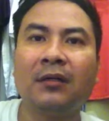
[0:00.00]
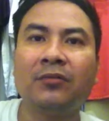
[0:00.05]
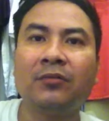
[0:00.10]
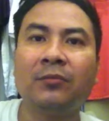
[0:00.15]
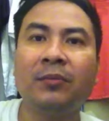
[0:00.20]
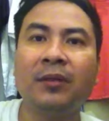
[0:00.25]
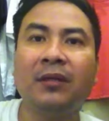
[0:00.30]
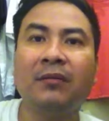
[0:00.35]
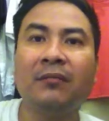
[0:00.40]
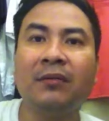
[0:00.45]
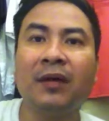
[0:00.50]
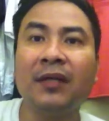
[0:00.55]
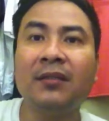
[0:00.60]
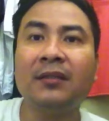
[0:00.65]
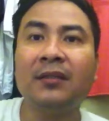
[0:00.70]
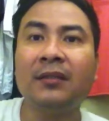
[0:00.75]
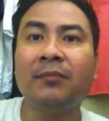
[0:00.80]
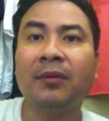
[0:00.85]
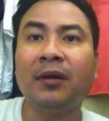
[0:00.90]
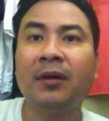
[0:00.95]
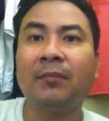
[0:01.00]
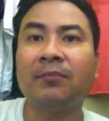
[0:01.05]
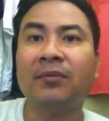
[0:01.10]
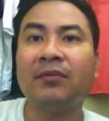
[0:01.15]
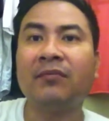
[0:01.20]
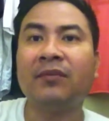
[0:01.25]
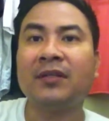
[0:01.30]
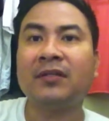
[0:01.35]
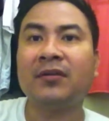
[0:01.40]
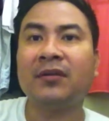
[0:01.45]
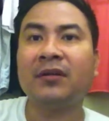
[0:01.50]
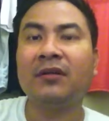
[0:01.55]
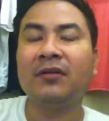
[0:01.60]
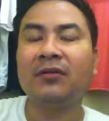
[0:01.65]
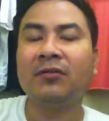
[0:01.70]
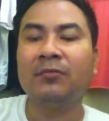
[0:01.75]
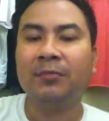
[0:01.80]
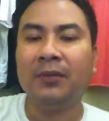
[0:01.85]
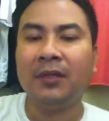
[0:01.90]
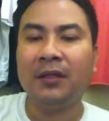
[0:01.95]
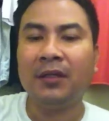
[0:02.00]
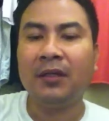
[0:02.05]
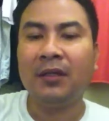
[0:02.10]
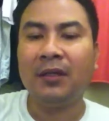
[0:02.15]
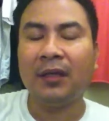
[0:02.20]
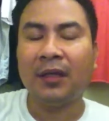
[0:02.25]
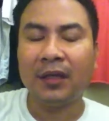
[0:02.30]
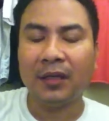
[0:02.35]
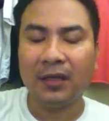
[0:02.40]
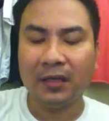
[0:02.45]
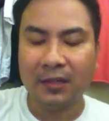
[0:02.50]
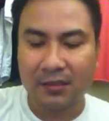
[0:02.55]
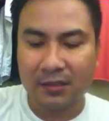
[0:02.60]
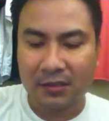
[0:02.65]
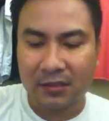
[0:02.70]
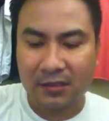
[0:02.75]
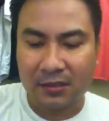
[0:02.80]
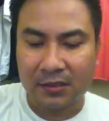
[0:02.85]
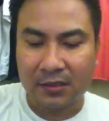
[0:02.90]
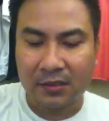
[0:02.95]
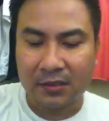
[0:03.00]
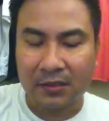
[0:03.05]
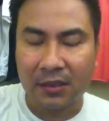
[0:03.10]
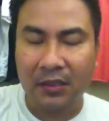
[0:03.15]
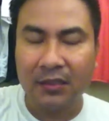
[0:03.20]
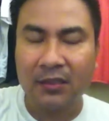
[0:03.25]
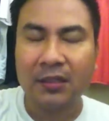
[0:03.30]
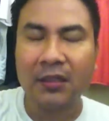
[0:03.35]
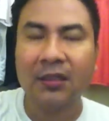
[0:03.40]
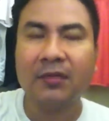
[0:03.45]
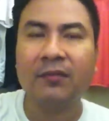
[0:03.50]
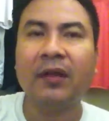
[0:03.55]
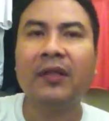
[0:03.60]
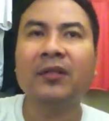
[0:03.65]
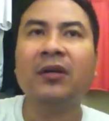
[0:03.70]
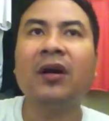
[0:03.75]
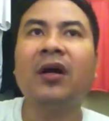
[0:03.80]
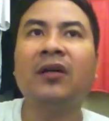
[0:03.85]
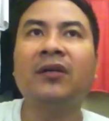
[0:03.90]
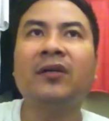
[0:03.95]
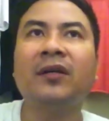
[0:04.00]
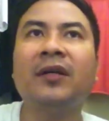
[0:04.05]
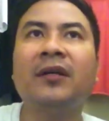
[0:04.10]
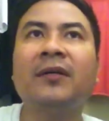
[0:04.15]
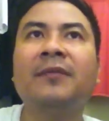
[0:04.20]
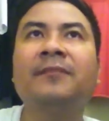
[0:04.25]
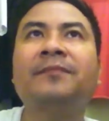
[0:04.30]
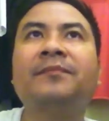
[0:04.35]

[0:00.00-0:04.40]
To be invited by a professor in UP is such a great honor.